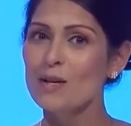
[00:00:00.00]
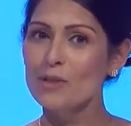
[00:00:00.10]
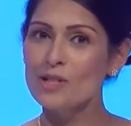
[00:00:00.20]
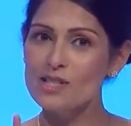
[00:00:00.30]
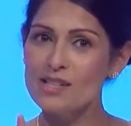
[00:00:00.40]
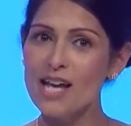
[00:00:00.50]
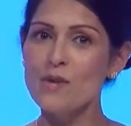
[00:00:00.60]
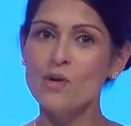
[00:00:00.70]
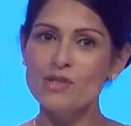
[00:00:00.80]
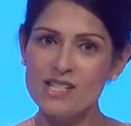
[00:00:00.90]
because they
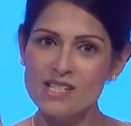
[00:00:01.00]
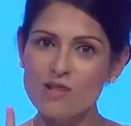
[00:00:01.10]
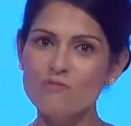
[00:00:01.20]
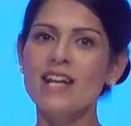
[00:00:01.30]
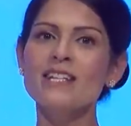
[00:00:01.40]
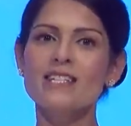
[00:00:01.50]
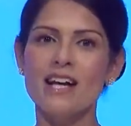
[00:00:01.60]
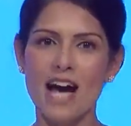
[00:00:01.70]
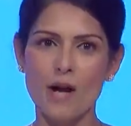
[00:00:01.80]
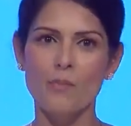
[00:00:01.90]
want to surrender
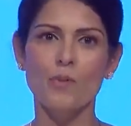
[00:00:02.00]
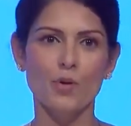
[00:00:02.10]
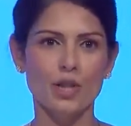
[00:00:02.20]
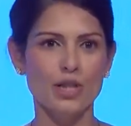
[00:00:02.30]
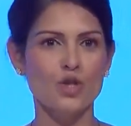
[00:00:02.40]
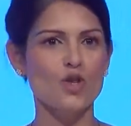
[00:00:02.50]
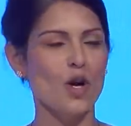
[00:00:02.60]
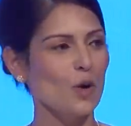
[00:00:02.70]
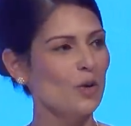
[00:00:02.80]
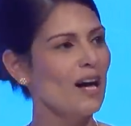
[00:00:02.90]
our border
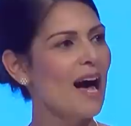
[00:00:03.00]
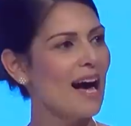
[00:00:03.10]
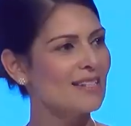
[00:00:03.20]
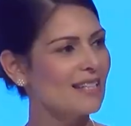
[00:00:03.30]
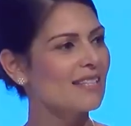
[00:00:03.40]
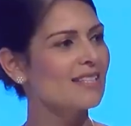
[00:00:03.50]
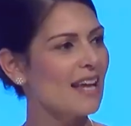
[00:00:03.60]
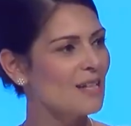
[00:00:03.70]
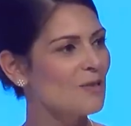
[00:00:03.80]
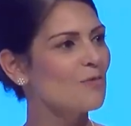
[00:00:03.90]
control and
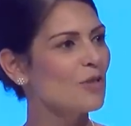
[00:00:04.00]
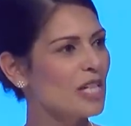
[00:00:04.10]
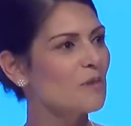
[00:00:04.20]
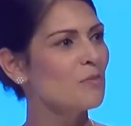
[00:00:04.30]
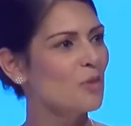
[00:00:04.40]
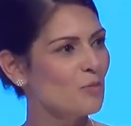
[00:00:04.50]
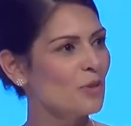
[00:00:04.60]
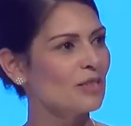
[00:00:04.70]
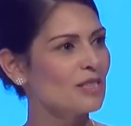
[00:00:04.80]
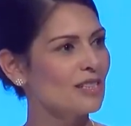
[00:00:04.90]
extend free
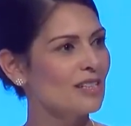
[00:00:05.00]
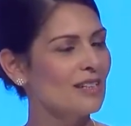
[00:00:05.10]
movement.